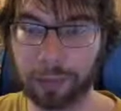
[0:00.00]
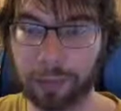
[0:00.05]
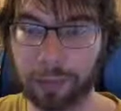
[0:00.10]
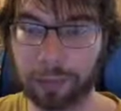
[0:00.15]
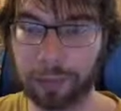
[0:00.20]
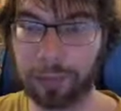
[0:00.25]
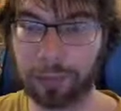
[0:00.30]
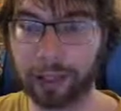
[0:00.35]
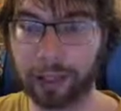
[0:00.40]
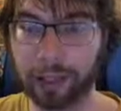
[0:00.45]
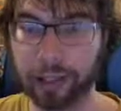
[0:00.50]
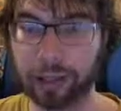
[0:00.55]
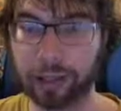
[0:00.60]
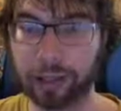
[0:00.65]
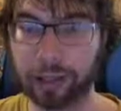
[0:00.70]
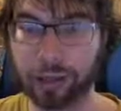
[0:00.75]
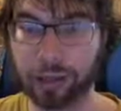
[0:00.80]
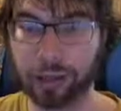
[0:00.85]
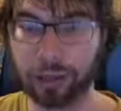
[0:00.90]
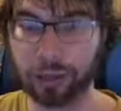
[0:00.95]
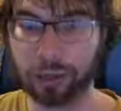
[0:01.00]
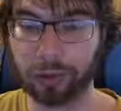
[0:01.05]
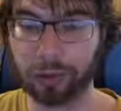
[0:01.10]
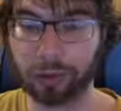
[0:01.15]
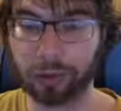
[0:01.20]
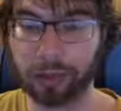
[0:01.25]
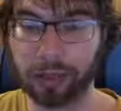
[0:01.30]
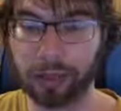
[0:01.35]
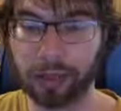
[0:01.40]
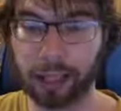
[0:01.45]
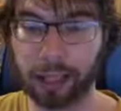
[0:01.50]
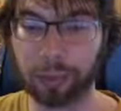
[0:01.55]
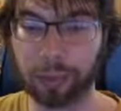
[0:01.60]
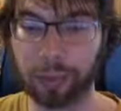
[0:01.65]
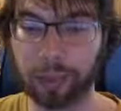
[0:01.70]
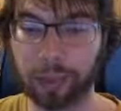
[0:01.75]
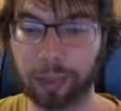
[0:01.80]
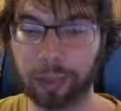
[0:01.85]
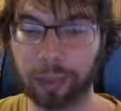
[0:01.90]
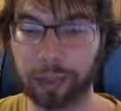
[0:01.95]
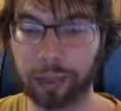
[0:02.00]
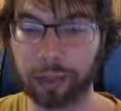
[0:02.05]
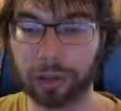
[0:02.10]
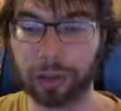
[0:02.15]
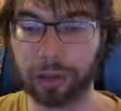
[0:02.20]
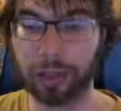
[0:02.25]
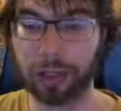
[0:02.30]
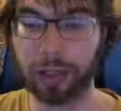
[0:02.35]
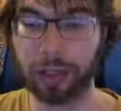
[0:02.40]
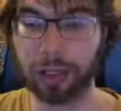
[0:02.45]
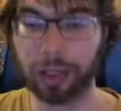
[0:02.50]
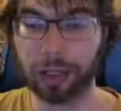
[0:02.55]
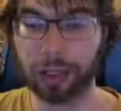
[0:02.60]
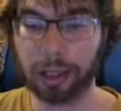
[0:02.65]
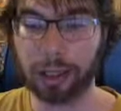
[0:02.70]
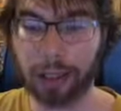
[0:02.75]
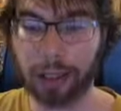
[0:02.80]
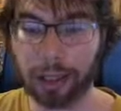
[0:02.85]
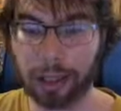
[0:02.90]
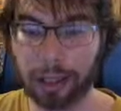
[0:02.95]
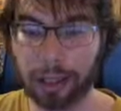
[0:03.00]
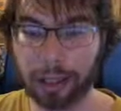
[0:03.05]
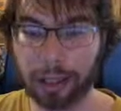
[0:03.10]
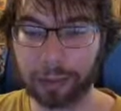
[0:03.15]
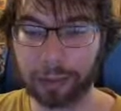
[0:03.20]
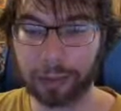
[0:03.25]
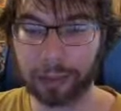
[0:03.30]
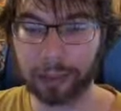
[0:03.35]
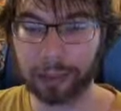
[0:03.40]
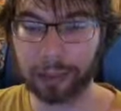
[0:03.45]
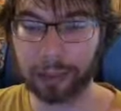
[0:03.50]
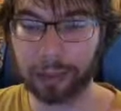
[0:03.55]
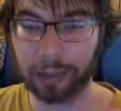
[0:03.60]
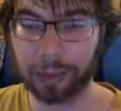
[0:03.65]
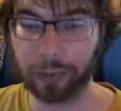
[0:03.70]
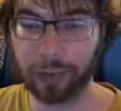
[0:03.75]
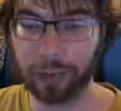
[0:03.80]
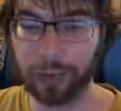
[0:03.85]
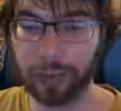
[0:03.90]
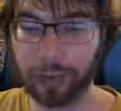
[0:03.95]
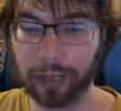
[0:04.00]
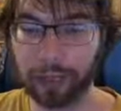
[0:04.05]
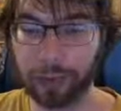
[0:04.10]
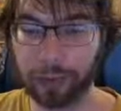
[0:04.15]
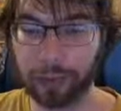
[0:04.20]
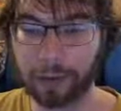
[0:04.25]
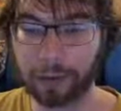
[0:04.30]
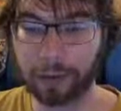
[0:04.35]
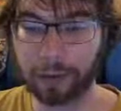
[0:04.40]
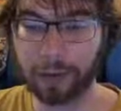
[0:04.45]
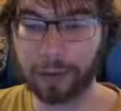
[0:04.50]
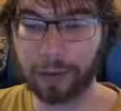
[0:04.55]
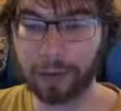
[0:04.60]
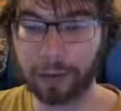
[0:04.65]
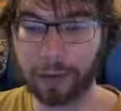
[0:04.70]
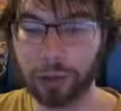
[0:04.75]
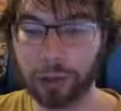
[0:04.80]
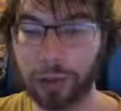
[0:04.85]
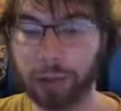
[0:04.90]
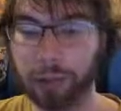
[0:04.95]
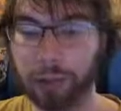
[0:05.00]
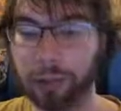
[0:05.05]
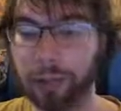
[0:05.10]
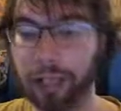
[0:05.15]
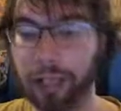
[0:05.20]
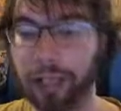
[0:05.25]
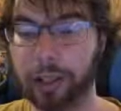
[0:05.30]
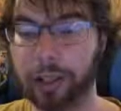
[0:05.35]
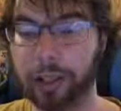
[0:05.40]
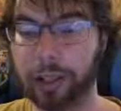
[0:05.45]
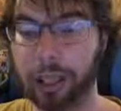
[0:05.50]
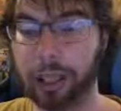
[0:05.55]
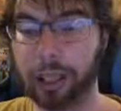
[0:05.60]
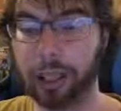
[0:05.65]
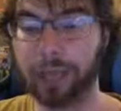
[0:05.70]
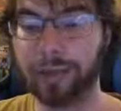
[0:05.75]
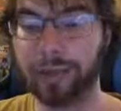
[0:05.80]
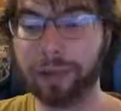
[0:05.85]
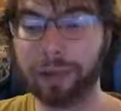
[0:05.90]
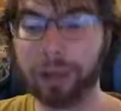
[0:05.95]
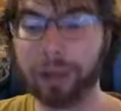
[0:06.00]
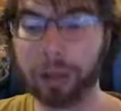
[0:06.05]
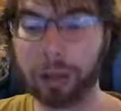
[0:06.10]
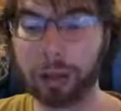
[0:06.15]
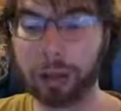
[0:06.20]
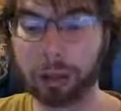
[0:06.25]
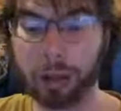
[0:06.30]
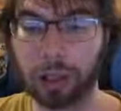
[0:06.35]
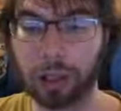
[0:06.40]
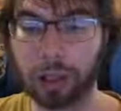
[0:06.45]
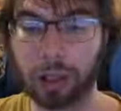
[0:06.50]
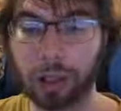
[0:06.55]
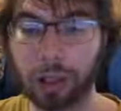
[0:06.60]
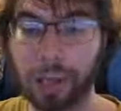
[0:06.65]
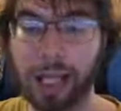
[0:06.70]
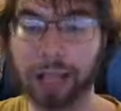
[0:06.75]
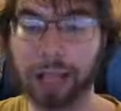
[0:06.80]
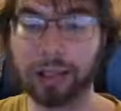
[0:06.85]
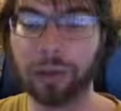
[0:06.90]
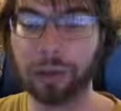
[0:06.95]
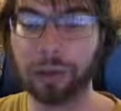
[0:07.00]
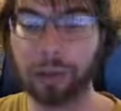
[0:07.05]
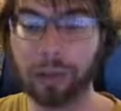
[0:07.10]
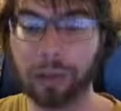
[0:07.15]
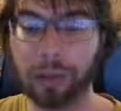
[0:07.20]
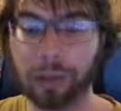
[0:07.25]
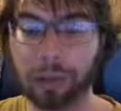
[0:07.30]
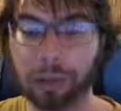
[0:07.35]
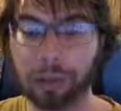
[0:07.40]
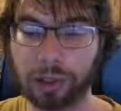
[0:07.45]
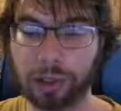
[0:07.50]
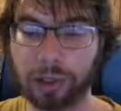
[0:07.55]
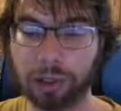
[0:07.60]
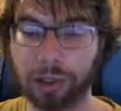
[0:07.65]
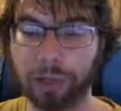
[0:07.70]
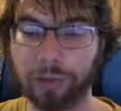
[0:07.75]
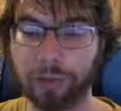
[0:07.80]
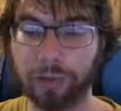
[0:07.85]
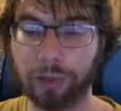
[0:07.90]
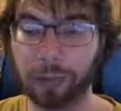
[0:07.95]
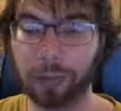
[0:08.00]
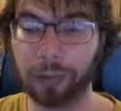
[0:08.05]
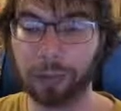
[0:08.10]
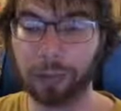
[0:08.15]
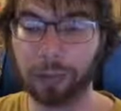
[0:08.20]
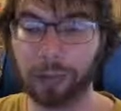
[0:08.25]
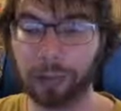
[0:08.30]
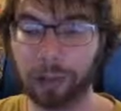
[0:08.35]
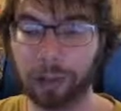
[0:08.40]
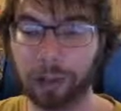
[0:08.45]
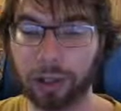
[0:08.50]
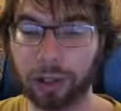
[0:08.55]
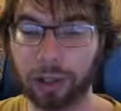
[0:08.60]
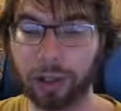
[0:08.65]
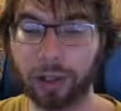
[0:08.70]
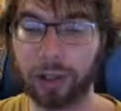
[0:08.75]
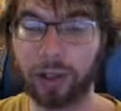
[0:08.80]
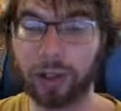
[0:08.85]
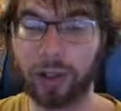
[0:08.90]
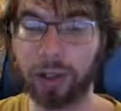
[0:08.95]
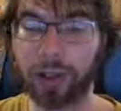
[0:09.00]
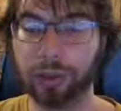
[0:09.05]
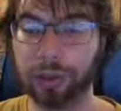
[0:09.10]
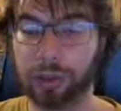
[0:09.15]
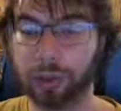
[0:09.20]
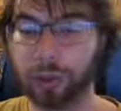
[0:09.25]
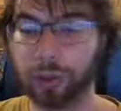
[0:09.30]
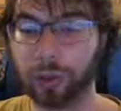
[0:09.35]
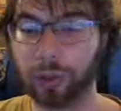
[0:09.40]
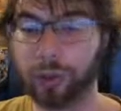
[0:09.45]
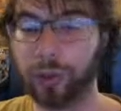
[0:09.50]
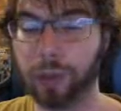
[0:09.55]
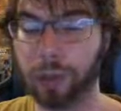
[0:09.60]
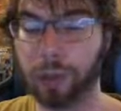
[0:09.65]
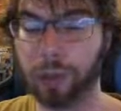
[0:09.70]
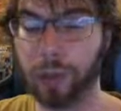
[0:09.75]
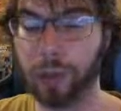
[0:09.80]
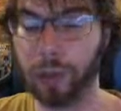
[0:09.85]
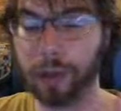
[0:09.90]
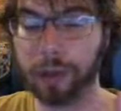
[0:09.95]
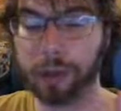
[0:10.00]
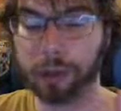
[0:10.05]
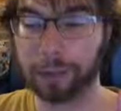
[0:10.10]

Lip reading: range or attack point range, and then basically when he is on the field, you can banish a level 4 or lower Magnet Warrior monster from your graveyard to destroy one card.